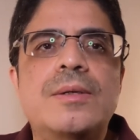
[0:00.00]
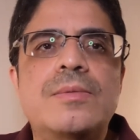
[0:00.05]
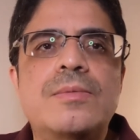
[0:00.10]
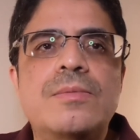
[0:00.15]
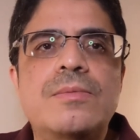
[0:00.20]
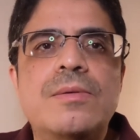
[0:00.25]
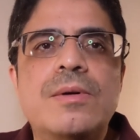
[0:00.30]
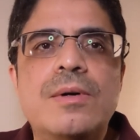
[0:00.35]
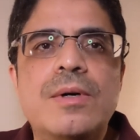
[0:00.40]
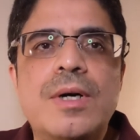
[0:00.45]

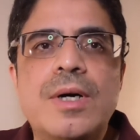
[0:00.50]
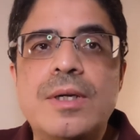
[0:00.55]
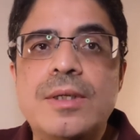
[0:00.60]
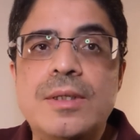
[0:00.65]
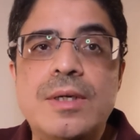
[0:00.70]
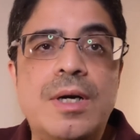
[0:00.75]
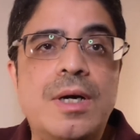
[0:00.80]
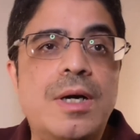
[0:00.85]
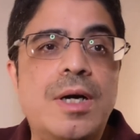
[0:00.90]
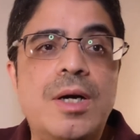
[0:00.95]

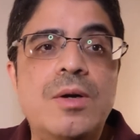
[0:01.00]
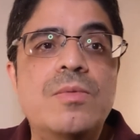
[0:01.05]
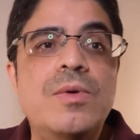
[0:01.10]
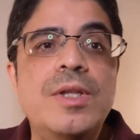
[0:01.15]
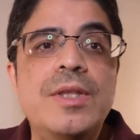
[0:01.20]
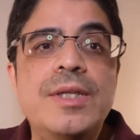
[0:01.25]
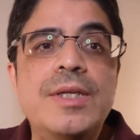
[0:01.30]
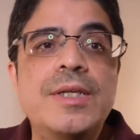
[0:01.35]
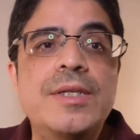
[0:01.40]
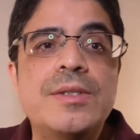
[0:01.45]
our
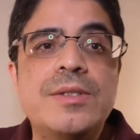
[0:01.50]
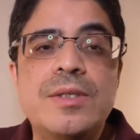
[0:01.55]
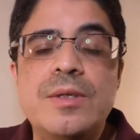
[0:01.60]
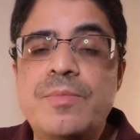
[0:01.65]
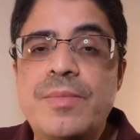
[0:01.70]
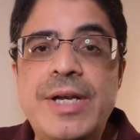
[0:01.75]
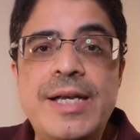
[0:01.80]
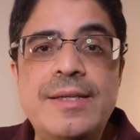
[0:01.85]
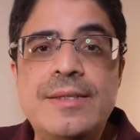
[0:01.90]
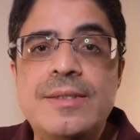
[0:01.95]
one thing is to
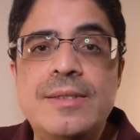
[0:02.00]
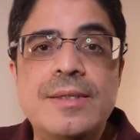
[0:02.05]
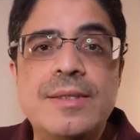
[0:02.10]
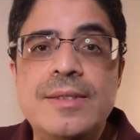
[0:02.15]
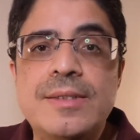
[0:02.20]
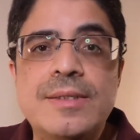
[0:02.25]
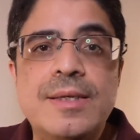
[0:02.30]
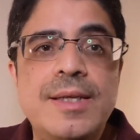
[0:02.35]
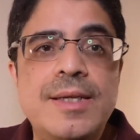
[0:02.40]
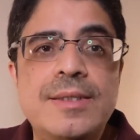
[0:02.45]
master
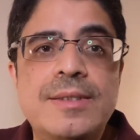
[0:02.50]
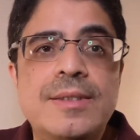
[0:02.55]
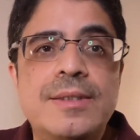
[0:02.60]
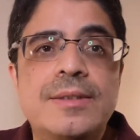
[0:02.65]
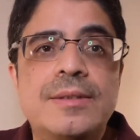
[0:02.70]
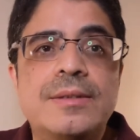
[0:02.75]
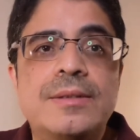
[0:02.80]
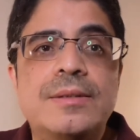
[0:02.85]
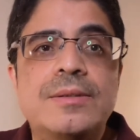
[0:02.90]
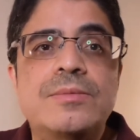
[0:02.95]
this
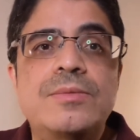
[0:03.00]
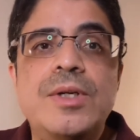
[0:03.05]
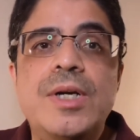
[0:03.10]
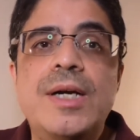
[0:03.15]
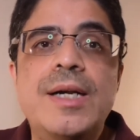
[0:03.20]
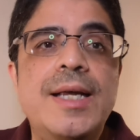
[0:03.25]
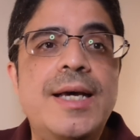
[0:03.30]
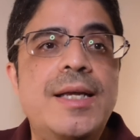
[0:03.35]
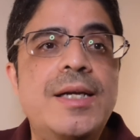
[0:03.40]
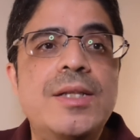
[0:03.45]
lesson. We
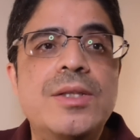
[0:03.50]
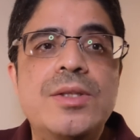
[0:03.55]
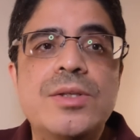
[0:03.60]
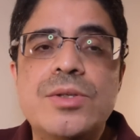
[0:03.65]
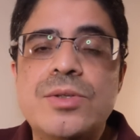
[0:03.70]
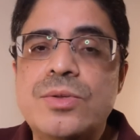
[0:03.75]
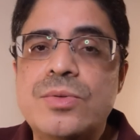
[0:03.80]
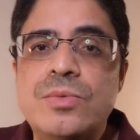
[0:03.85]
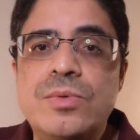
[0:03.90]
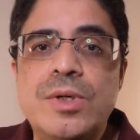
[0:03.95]
are not in
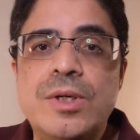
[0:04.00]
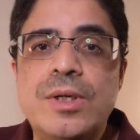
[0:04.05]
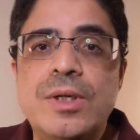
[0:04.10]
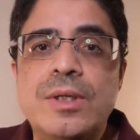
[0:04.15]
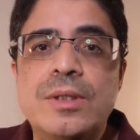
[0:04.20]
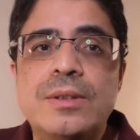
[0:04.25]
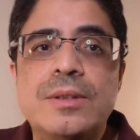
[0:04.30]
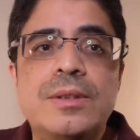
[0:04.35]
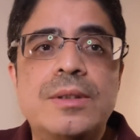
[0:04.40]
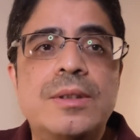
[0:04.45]
this
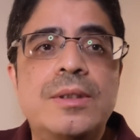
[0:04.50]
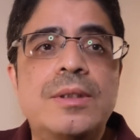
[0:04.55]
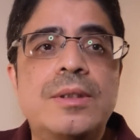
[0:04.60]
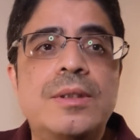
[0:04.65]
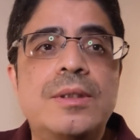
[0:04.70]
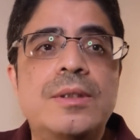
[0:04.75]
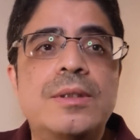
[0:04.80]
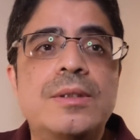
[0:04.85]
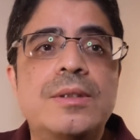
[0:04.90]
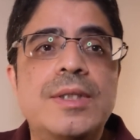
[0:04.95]
world
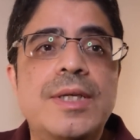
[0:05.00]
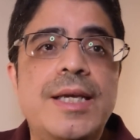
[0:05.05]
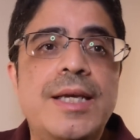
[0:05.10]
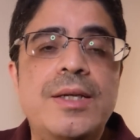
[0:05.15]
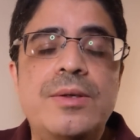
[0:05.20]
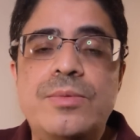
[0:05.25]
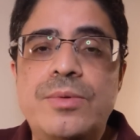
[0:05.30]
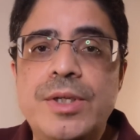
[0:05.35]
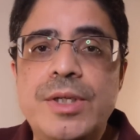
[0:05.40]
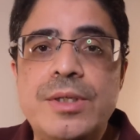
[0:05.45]
to
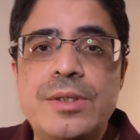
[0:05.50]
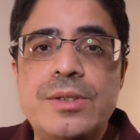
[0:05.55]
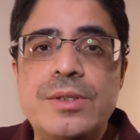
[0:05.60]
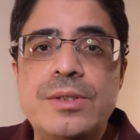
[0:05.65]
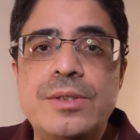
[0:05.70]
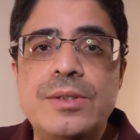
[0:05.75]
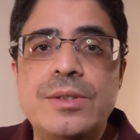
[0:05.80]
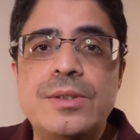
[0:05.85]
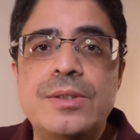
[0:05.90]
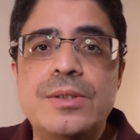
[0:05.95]
get
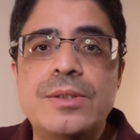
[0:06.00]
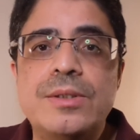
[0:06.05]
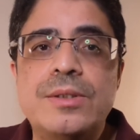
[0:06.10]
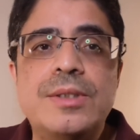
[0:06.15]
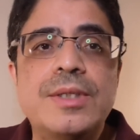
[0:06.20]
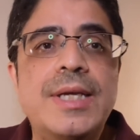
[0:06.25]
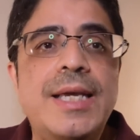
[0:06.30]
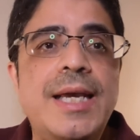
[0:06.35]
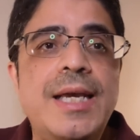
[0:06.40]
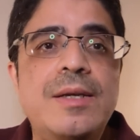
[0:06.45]
rich,
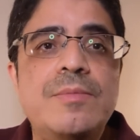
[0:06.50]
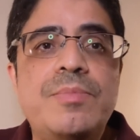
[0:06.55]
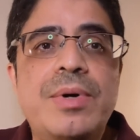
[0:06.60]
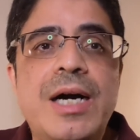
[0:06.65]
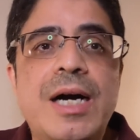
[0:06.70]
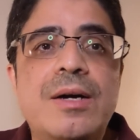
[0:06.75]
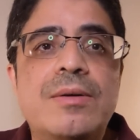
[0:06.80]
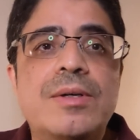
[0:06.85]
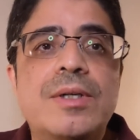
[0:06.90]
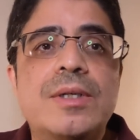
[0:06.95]
to gain
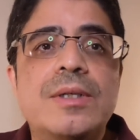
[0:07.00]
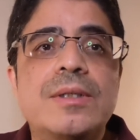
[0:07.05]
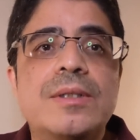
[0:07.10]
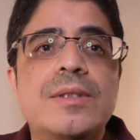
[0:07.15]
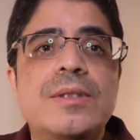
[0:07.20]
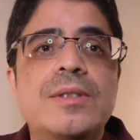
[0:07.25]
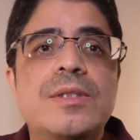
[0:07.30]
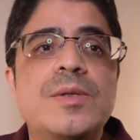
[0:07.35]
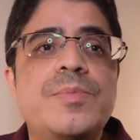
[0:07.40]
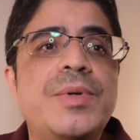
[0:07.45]
power,
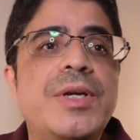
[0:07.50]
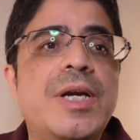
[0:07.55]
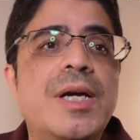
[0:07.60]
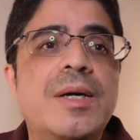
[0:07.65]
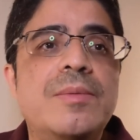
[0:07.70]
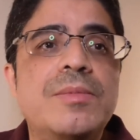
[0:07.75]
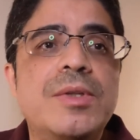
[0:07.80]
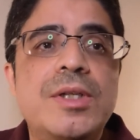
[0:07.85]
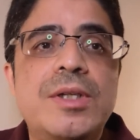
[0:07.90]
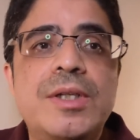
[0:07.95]
to
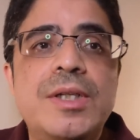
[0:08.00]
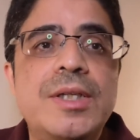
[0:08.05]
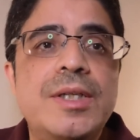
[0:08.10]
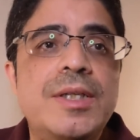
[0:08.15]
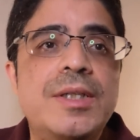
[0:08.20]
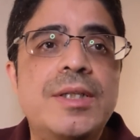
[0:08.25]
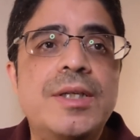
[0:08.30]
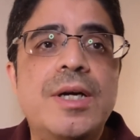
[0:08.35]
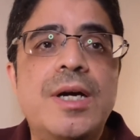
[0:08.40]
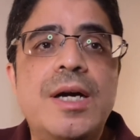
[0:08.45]
become
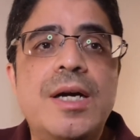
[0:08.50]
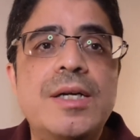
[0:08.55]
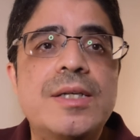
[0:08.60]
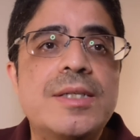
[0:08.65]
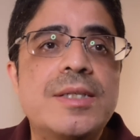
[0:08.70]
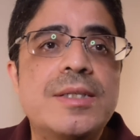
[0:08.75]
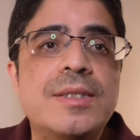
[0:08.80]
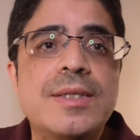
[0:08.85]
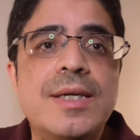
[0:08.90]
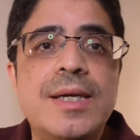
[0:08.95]
learned in the
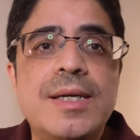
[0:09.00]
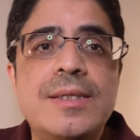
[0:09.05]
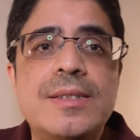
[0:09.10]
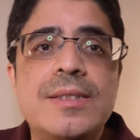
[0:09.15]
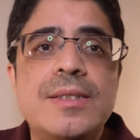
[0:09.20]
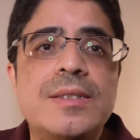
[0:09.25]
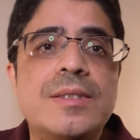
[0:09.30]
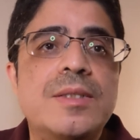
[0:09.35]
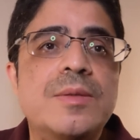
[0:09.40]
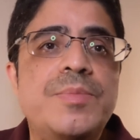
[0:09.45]
arts and
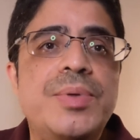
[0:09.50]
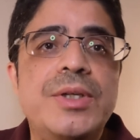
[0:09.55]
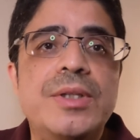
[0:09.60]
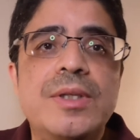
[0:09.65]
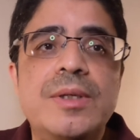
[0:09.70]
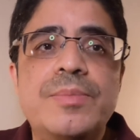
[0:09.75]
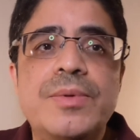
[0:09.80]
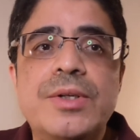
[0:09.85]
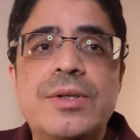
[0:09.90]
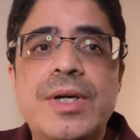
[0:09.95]
sciences, to
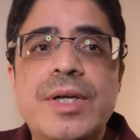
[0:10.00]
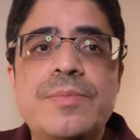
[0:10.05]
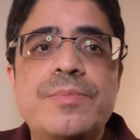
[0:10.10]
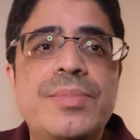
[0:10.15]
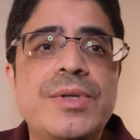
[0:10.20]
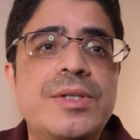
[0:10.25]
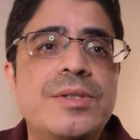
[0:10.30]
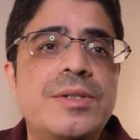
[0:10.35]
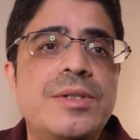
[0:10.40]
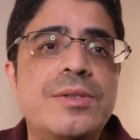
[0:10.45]
build up a great
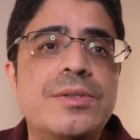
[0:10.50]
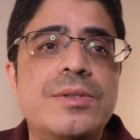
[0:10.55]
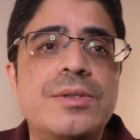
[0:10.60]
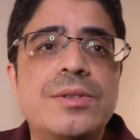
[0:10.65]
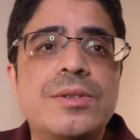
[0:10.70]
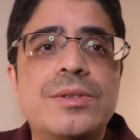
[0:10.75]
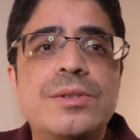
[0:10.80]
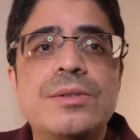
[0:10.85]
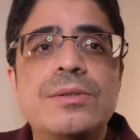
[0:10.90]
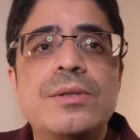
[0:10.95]
business, or
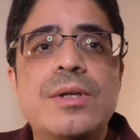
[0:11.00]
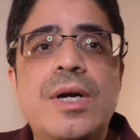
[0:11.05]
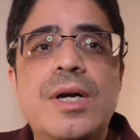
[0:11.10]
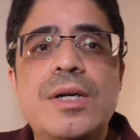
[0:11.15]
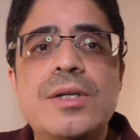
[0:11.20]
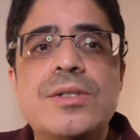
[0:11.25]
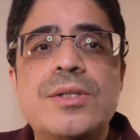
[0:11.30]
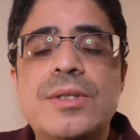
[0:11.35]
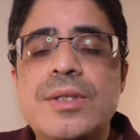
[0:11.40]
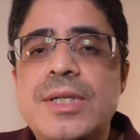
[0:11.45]
to do
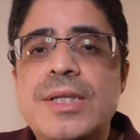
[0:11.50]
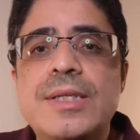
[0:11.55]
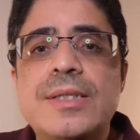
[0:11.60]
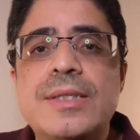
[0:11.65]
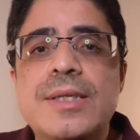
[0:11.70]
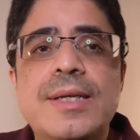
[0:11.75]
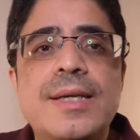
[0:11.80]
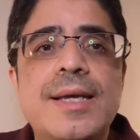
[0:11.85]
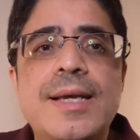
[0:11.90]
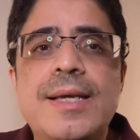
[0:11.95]
large
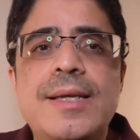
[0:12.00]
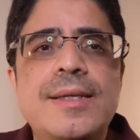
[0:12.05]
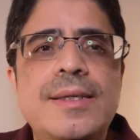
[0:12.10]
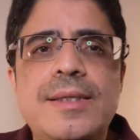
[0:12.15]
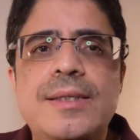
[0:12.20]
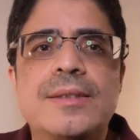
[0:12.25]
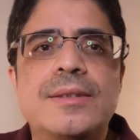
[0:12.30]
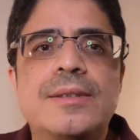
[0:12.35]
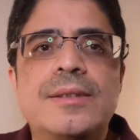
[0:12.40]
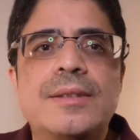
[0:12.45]
things in
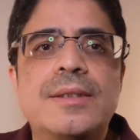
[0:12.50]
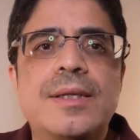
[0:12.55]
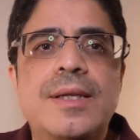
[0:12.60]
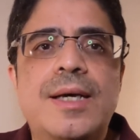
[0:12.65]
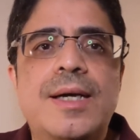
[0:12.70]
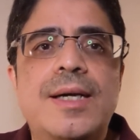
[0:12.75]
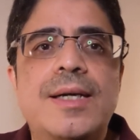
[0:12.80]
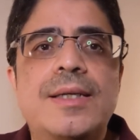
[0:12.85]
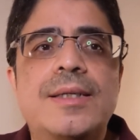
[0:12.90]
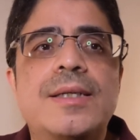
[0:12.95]
any
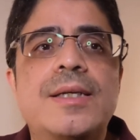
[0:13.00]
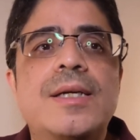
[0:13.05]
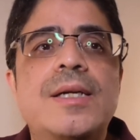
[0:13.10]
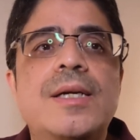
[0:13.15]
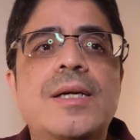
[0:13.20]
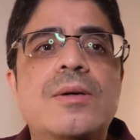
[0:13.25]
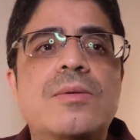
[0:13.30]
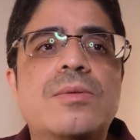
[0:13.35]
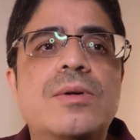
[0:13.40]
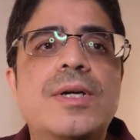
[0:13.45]
line.
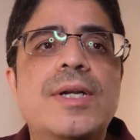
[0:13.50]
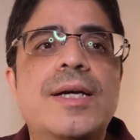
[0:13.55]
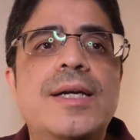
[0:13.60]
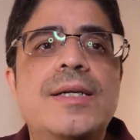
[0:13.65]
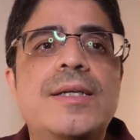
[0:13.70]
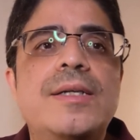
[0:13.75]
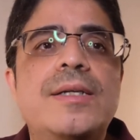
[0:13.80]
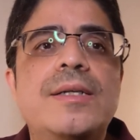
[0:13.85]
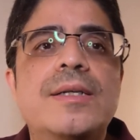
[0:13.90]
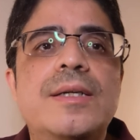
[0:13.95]
We're
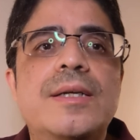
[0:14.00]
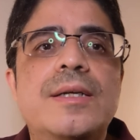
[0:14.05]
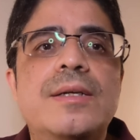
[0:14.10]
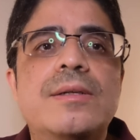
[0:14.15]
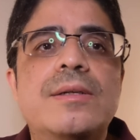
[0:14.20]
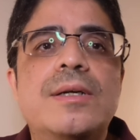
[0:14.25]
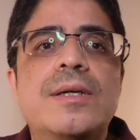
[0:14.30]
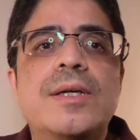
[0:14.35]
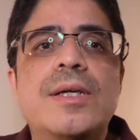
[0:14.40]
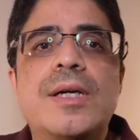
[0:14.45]
not here to get
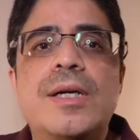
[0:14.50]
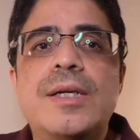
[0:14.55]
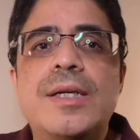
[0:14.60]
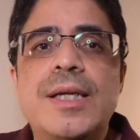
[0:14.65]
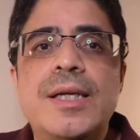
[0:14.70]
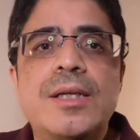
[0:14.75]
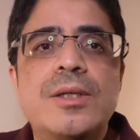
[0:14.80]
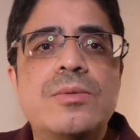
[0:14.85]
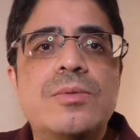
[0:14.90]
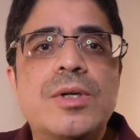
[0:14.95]
along in our
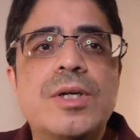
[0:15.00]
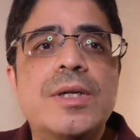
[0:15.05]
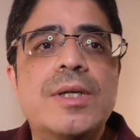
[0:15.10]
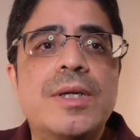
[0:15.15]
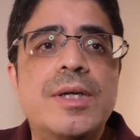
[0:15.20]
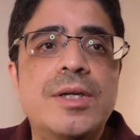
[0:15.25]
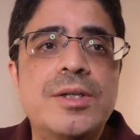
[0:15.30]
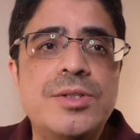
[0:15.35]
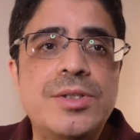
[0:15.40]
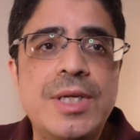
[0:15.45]
daily work,
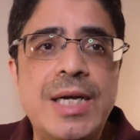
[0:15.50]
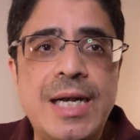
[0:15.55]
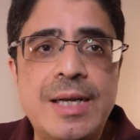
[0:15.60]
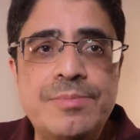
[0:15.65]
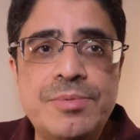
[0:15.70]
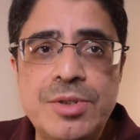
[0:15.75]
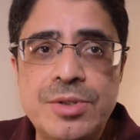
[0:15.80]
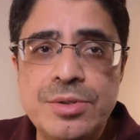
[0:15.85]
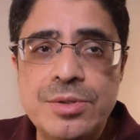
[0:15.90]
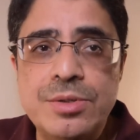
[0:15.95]
in our
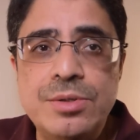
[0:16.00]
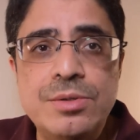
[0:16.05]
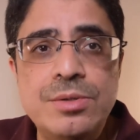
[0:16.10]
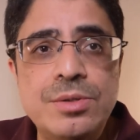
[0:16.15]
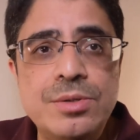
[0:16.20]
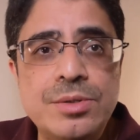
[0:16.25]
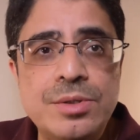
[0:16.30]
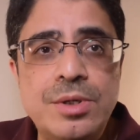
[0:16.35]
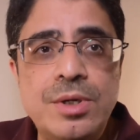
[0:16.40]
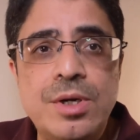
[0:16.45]
shops, or
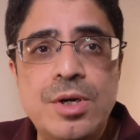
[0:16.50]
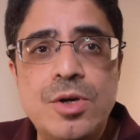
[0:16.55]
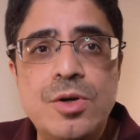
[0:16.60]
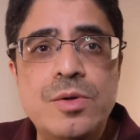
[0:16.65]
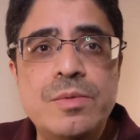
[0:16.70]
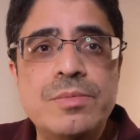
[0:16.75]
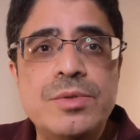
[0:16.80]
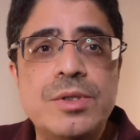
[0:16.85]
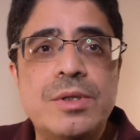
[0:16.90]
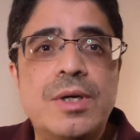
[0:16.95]
schools, or
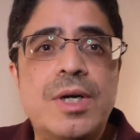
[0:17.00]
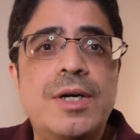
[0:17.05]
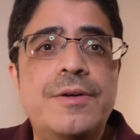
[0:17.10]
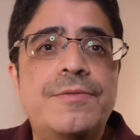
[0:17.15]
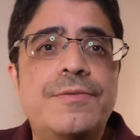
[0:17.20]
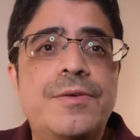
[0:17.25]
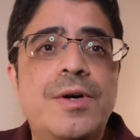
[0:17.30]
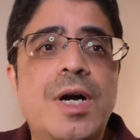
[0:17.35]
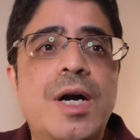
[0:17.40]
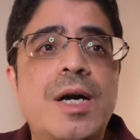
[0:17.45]
homes, or our
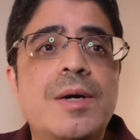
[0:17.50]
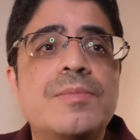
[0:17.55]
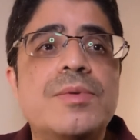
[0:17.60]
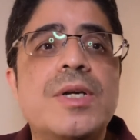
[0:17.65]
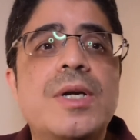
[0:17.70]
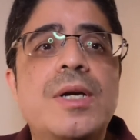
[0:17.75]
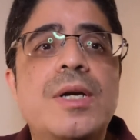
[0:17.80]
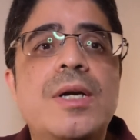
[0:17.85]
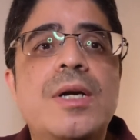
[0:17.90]
farms.